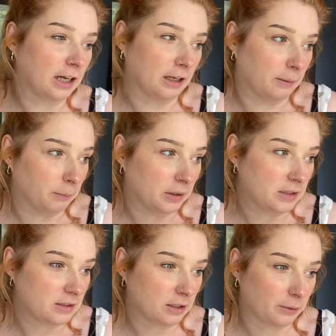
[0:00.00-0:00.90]
Um,
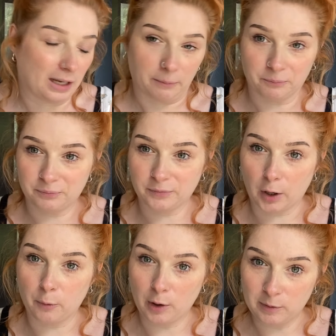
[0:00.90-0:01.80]
so yeah,
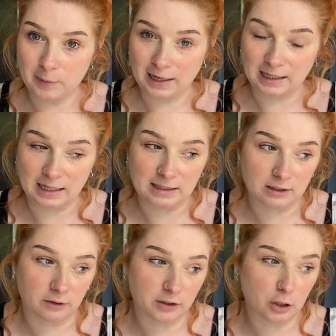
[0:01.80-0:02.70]
I won't be back in here this
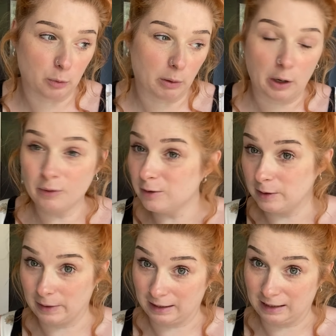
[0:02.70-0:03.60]
afternoon, but I will
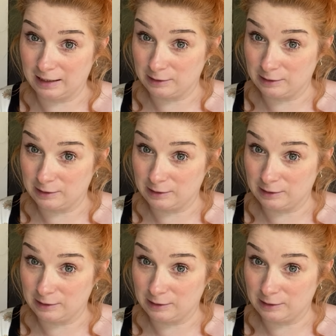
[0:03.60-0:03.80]
be back in here